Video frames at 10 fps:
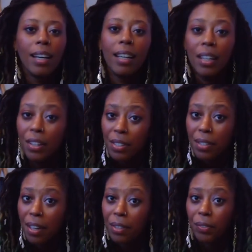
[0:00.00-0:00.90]
Here's
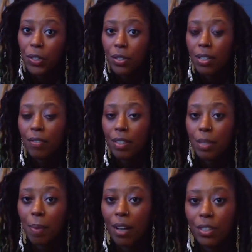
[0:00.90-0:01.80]
another version of this
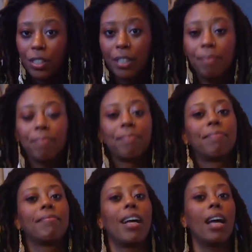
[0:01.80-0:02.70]
posture.
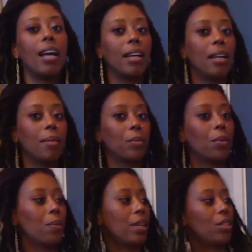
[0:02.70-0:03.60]
I am
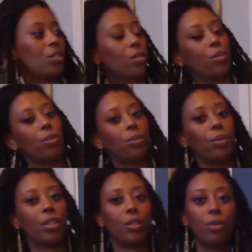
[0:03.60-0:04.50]
going
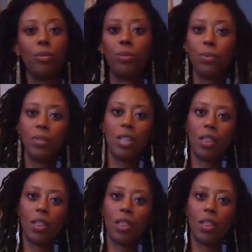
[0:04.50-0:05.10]
to use the